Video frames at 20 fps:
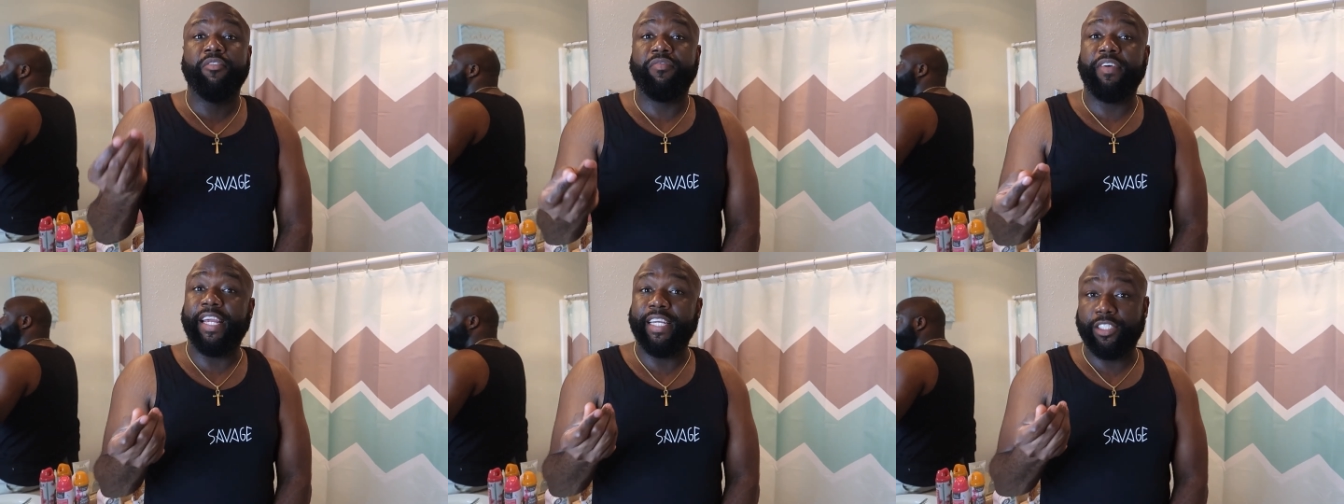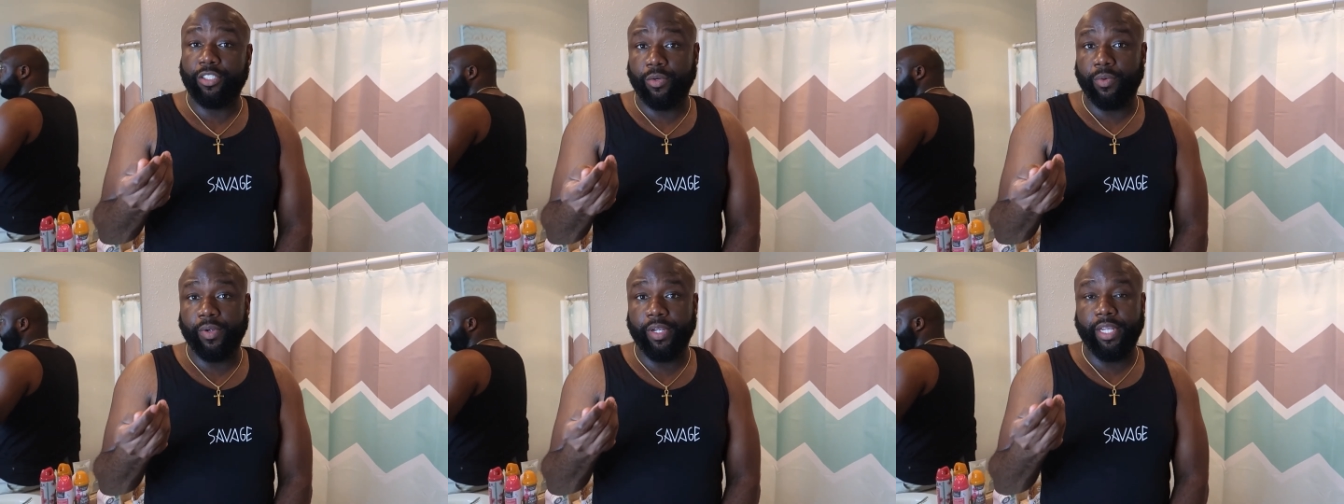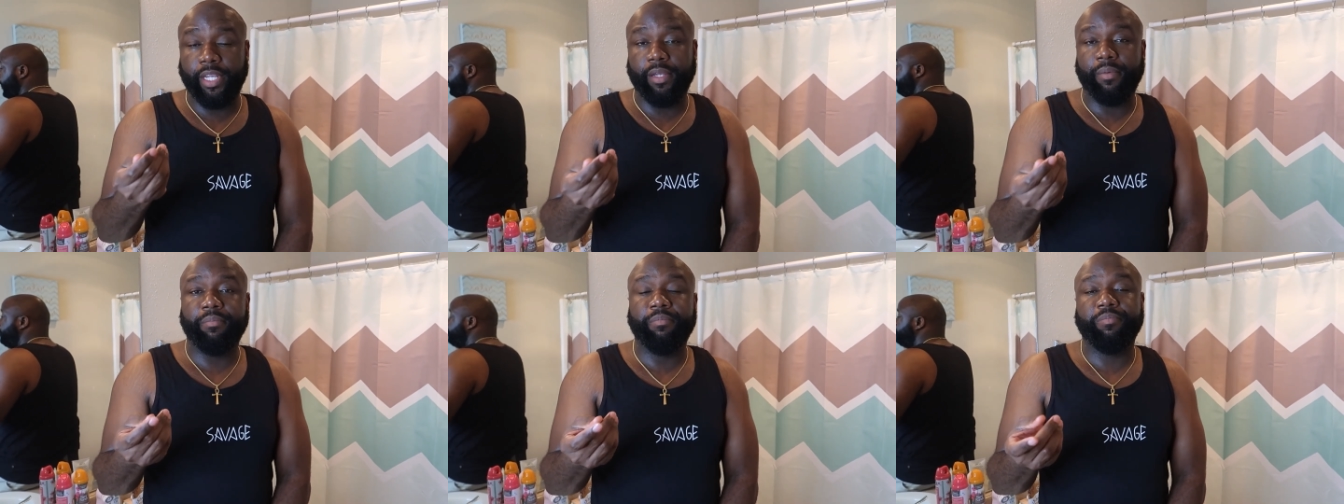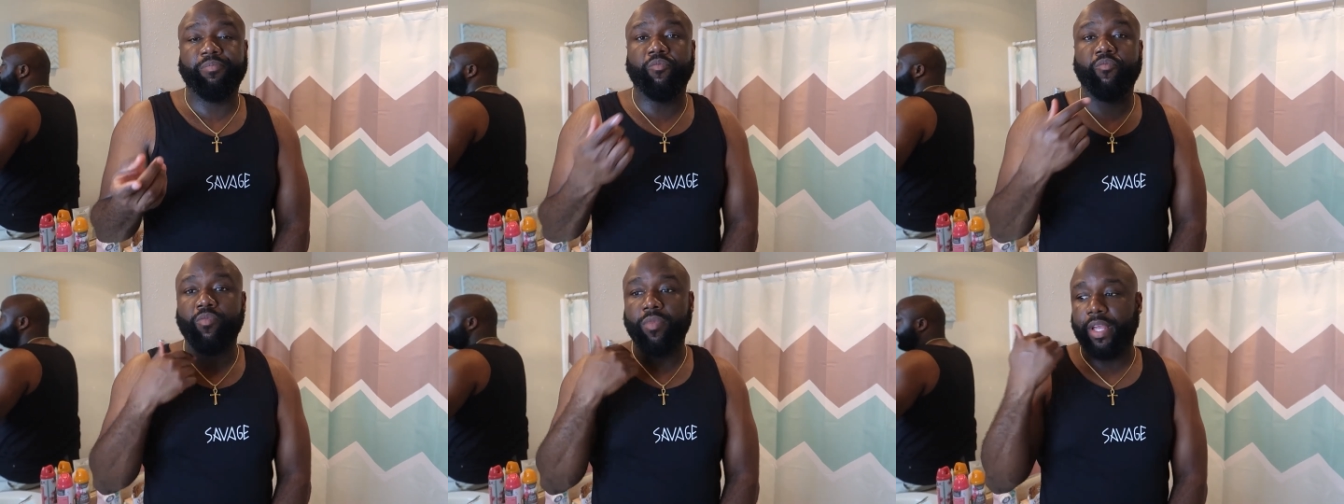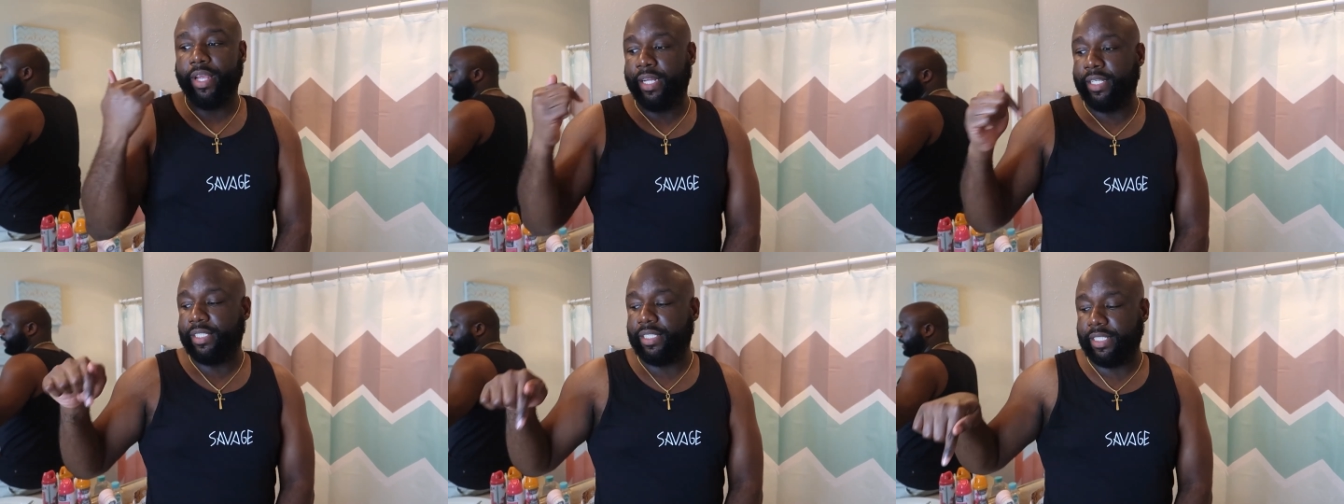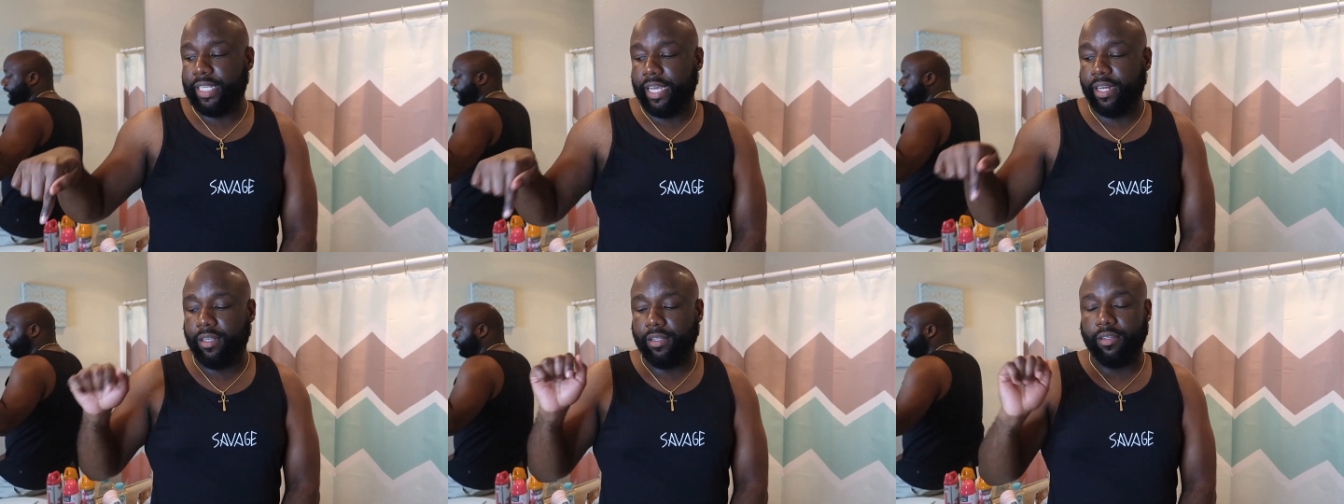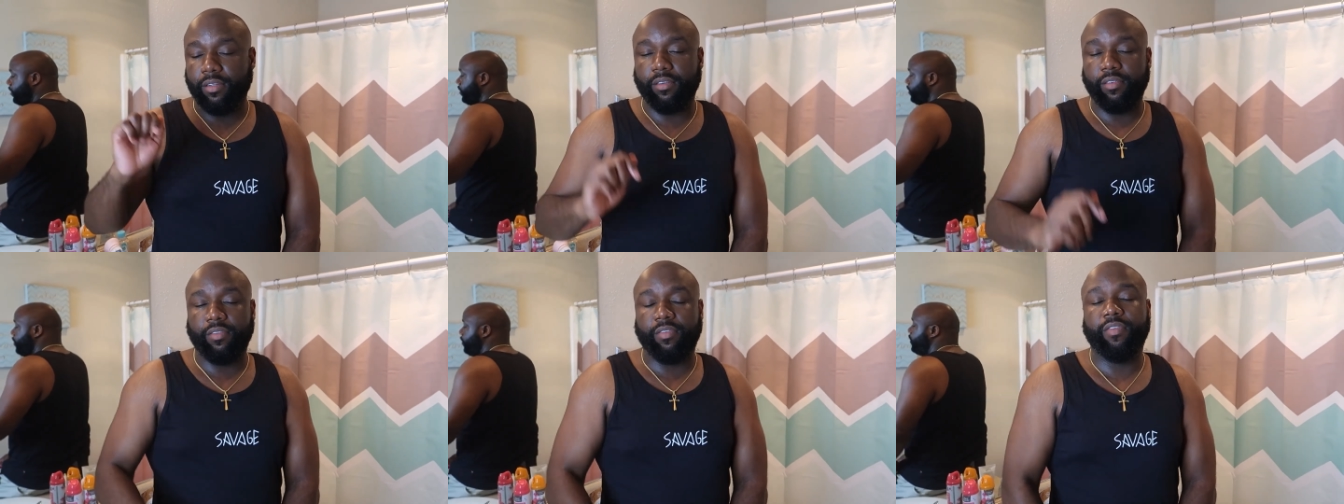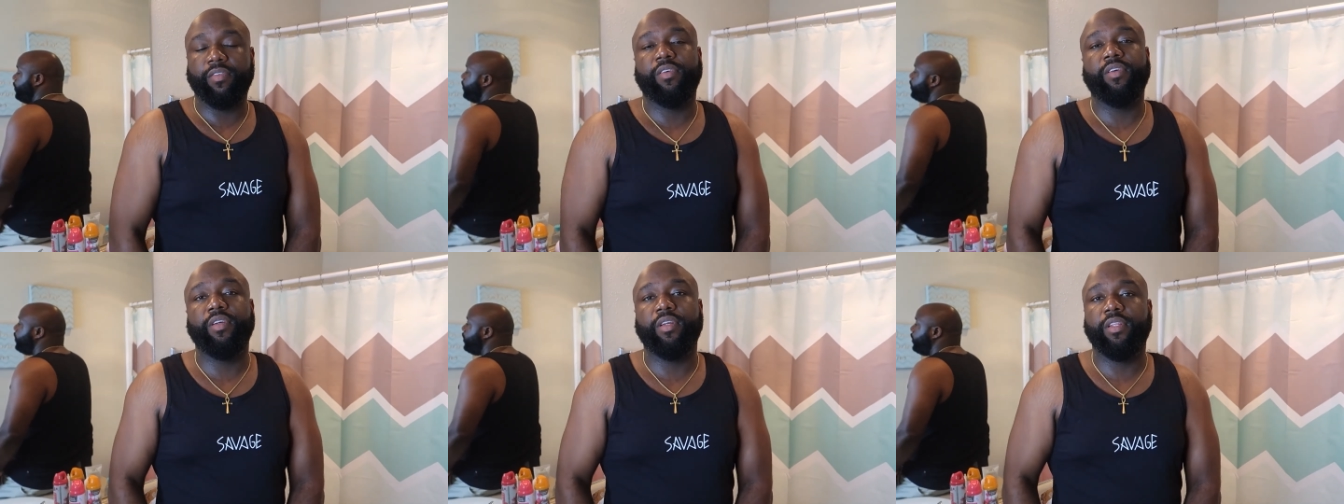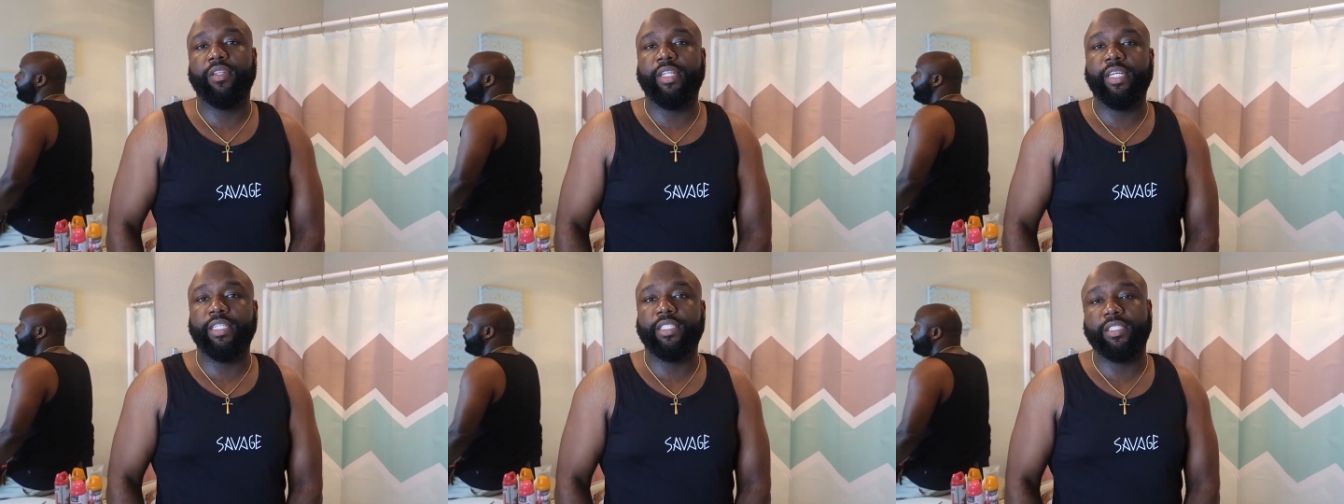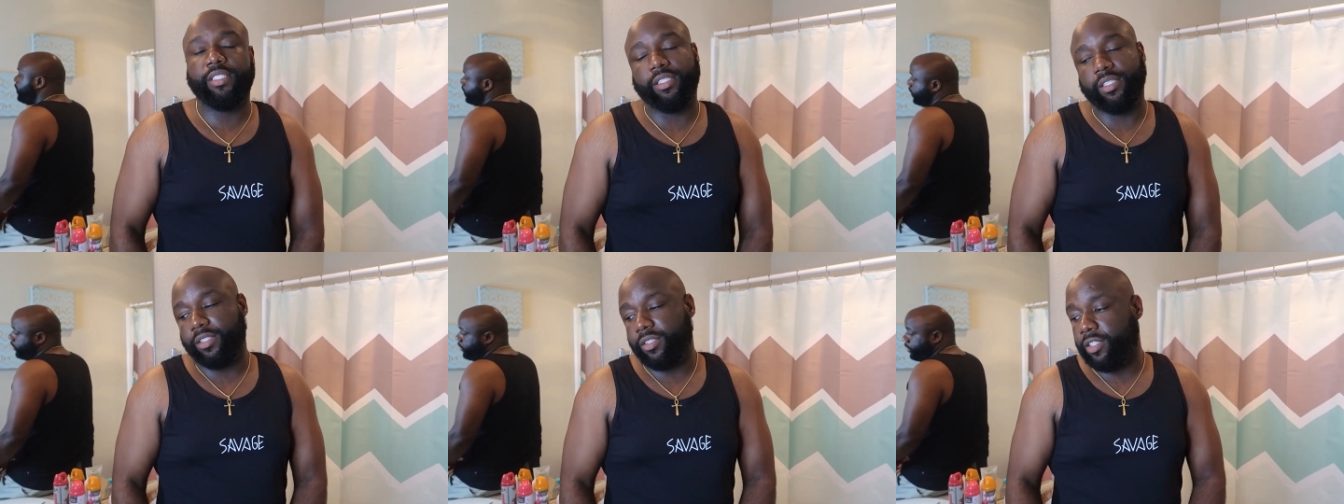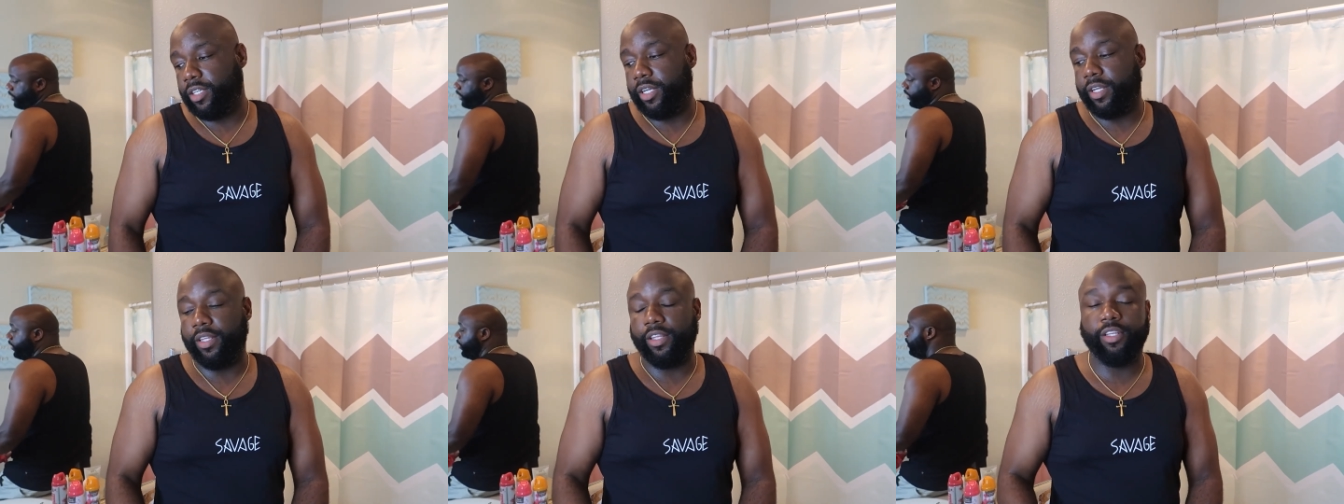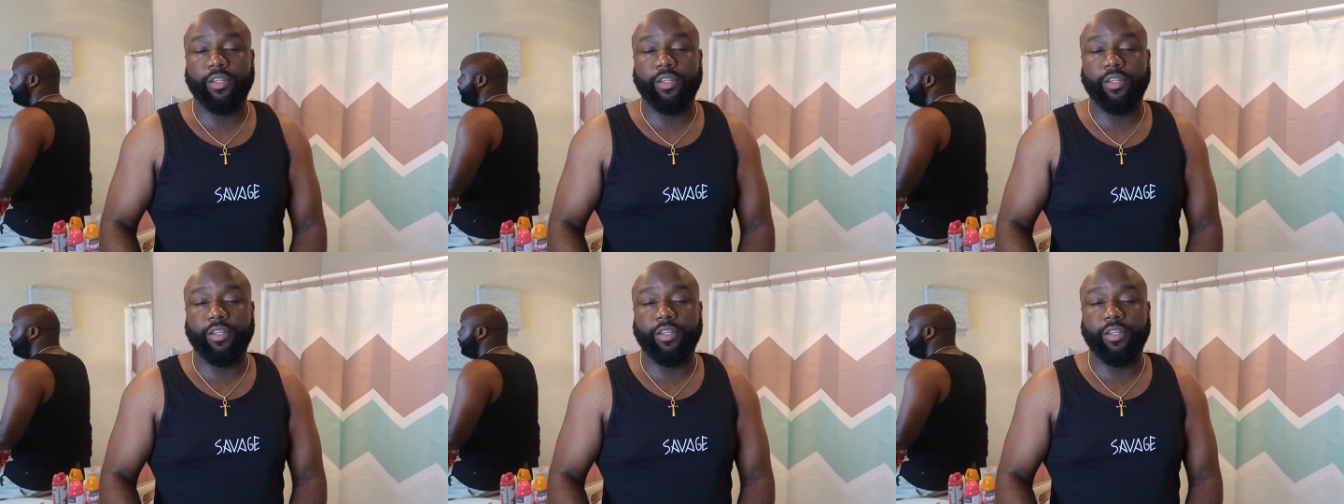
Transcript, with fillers: face cream instead of this the,